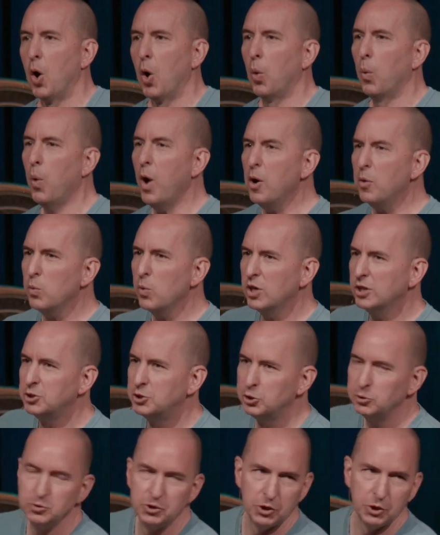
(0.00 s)
What would
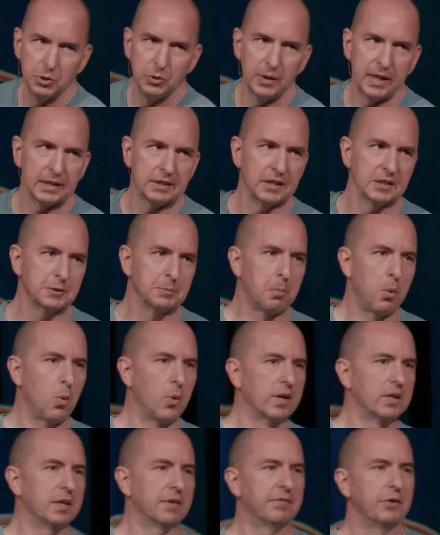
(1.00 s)
you do at this
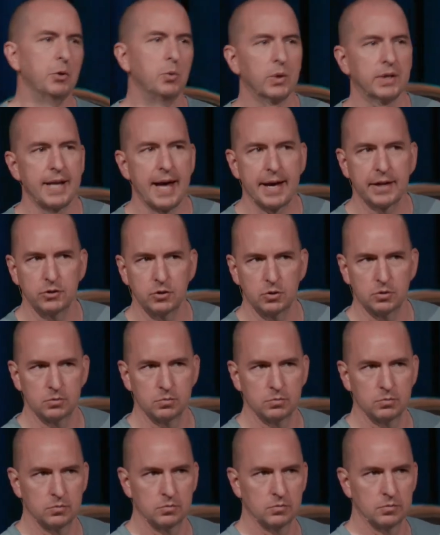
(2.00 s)
point if you were Daniel?
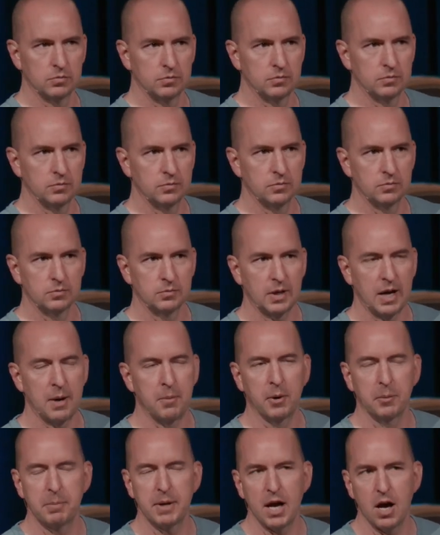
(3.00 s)
I'm
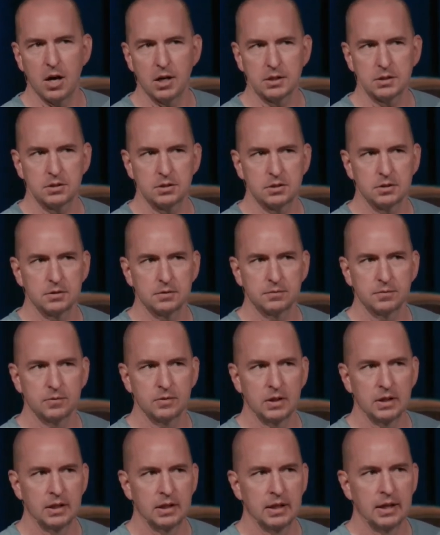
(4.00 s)
going to be honest.
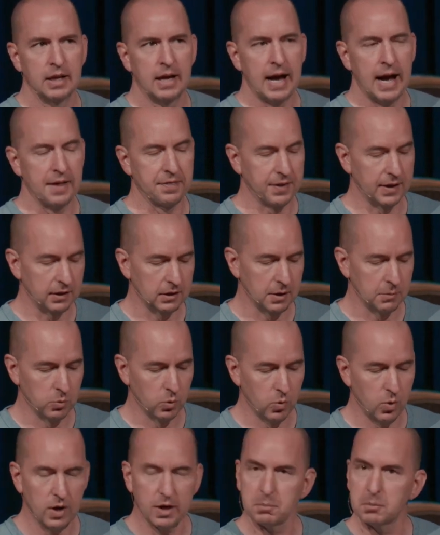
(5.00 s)
I think number
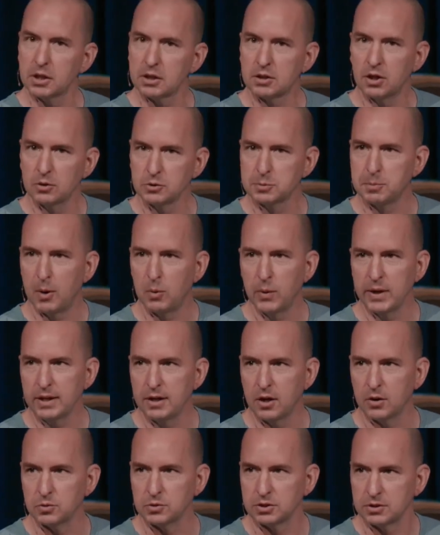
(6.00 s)
one, I'm going to close my
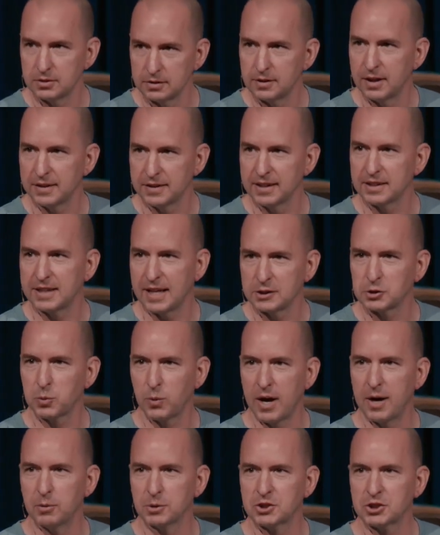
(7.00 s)
windows. I think that's
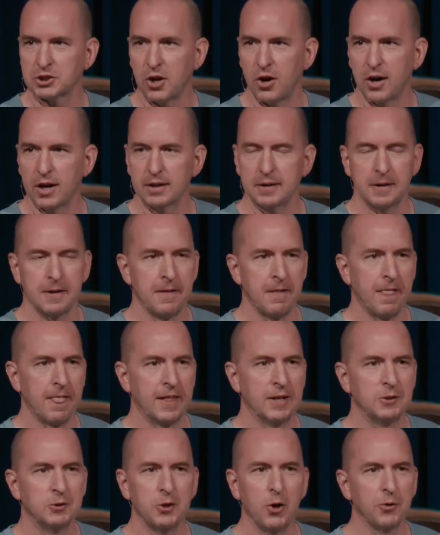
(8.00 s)
where I would start.
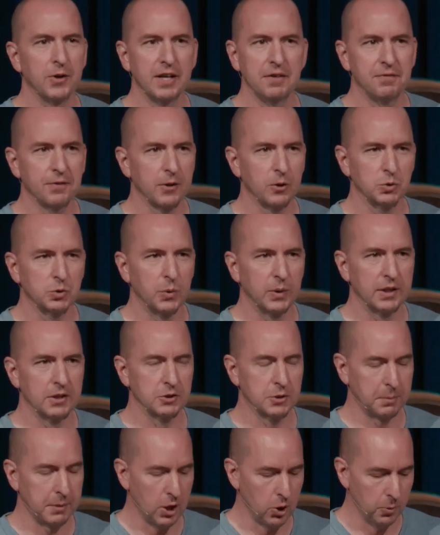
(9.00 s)
No need for those windows
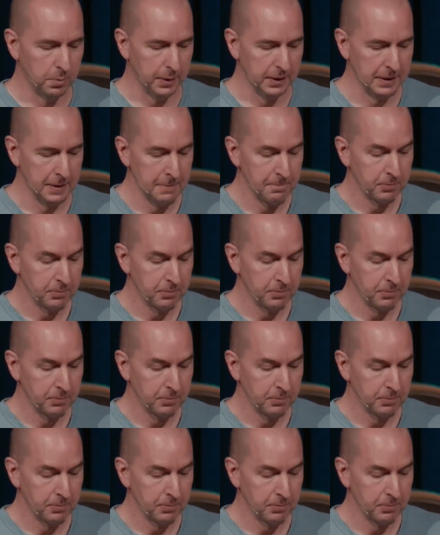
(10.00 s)
to be open.